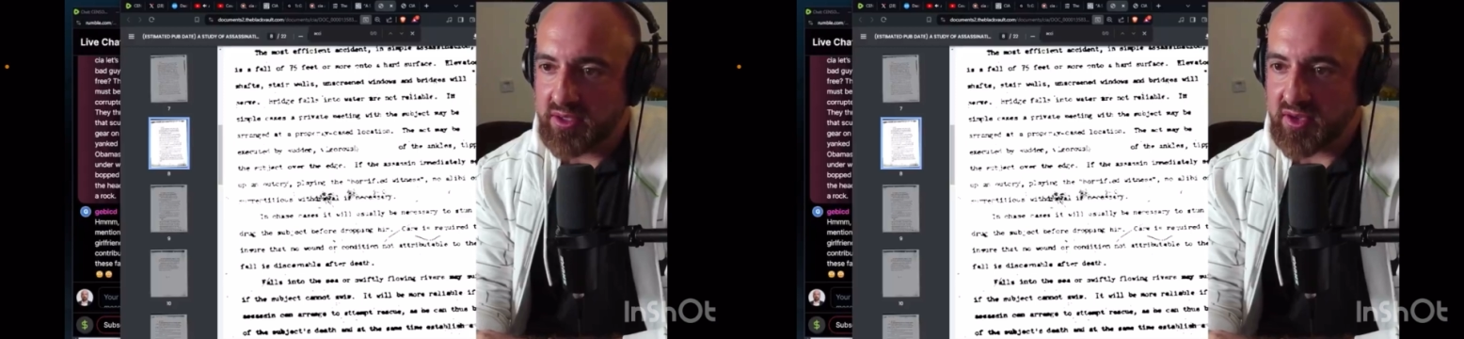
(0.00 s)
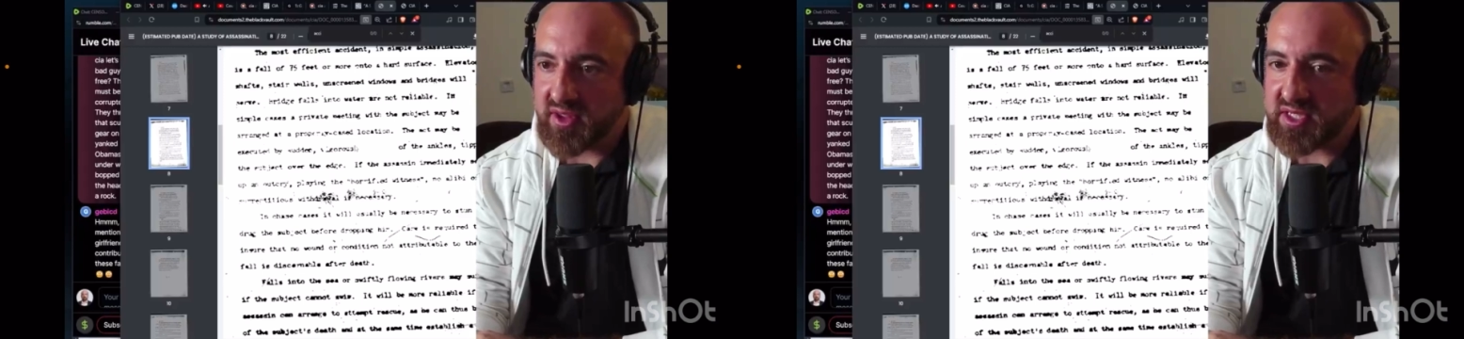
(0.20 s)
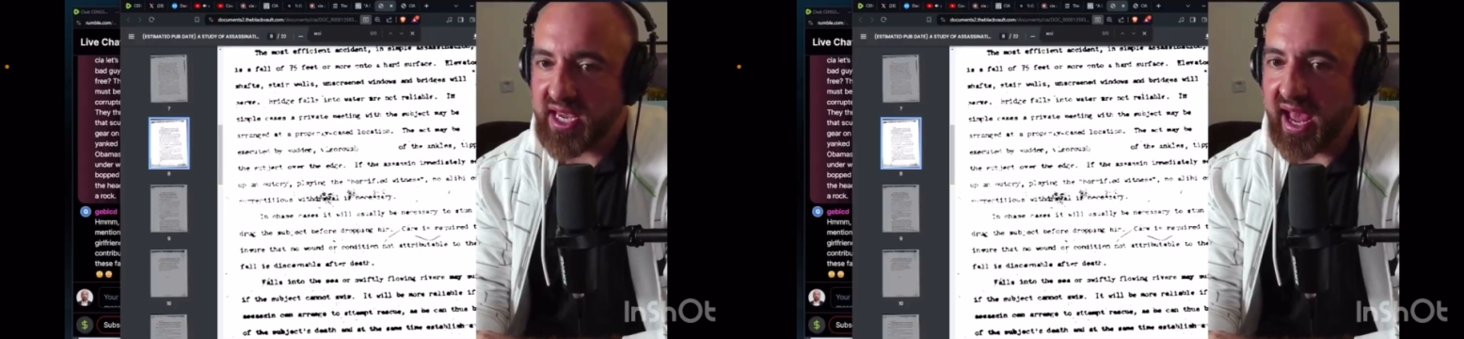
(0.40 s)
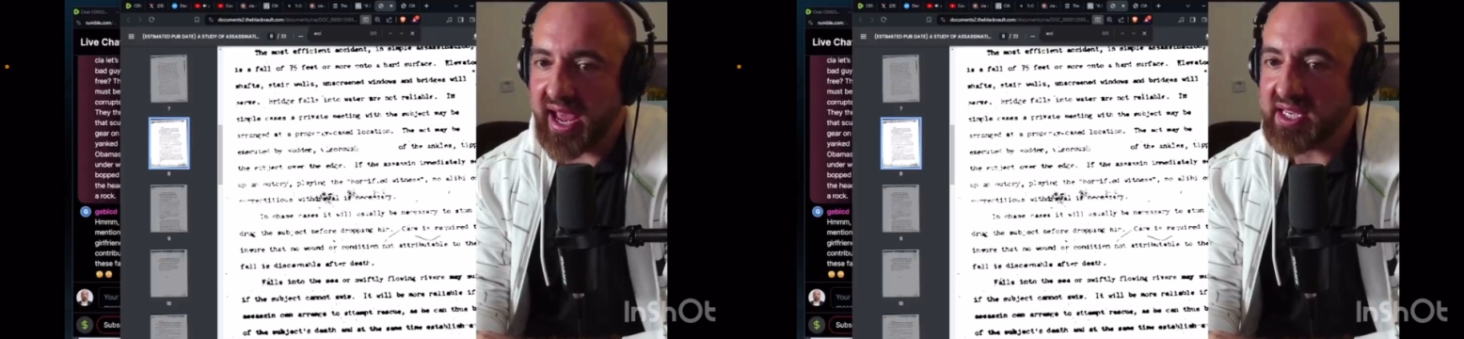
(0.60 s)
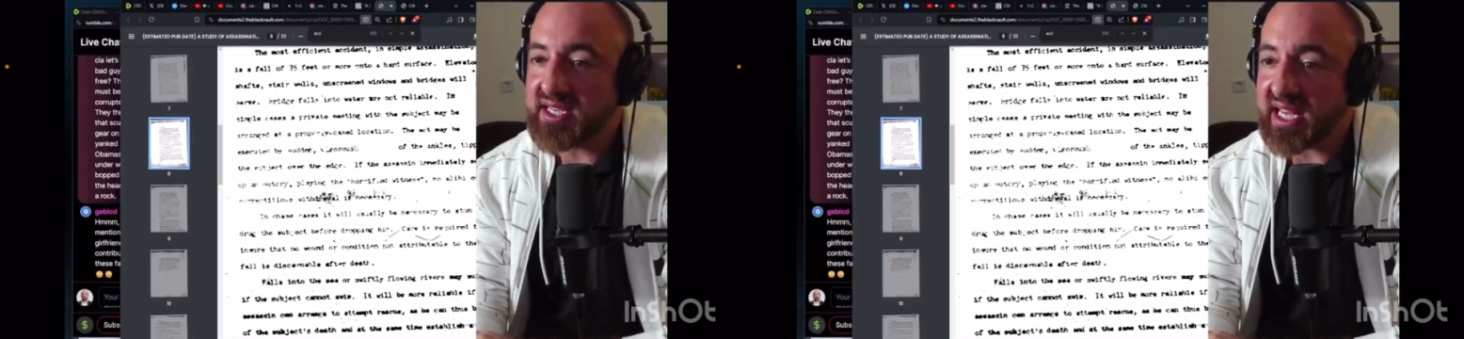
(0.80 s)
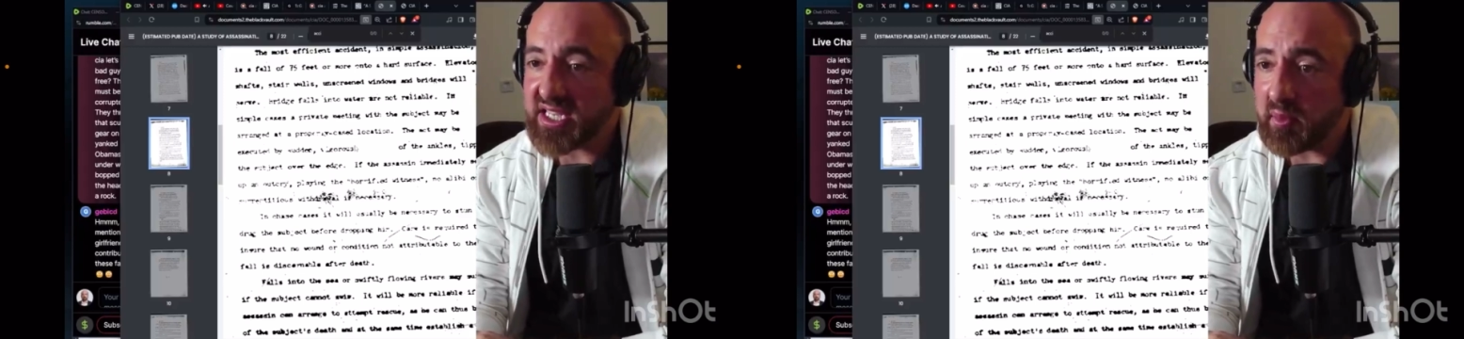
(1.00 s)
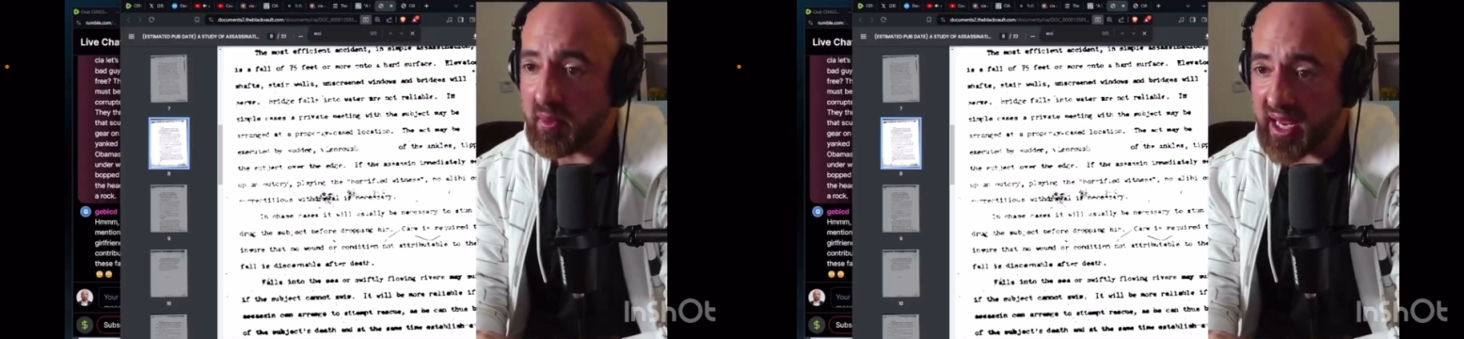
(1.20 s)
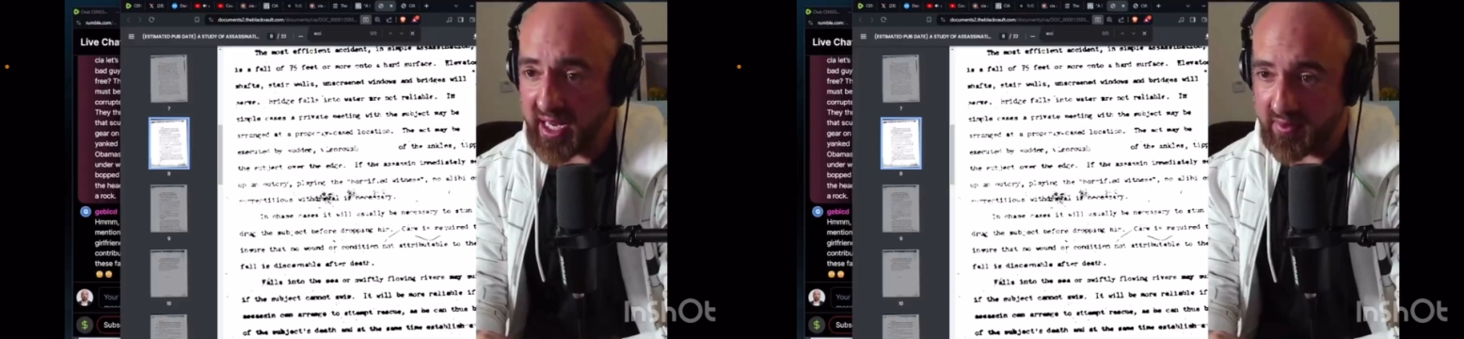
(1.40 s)
So the CIA sets up
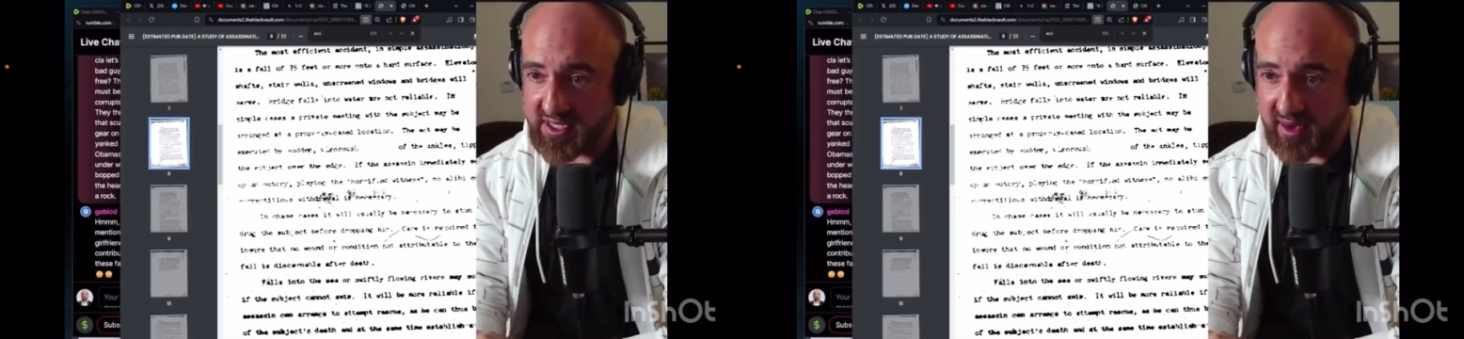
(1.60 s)
a meeting with